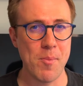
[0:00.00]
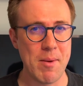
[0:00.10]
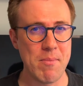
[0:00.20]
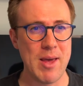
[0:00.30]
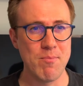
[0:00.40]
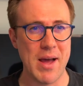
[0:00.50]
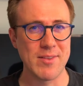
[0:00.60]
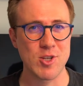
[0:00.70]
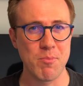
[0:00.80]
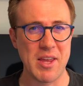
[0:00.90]
It
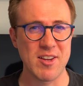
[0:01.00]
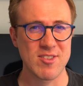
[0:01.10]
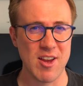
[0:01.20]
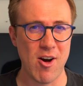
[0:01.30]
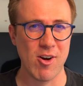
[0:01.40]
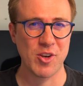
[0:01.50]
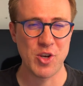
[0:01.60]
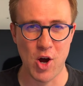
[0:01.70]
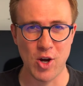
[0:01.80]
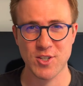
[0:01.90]
meant to be a dark,
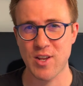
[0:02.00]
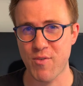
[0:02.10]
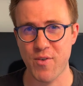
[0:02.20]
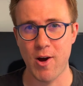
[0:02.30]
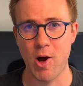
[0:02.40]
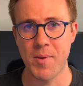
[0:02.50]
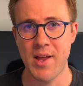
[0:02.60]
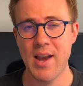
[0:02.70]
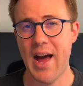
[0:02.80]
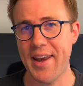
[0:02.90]
nasty film,
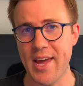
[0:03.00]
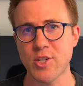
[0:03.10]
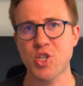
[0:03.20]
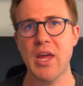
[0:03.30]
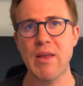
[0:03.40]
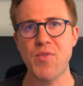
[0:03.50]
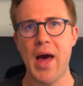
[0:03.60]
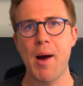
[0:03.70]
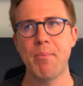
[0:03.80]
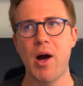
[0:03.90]
and it achieved that.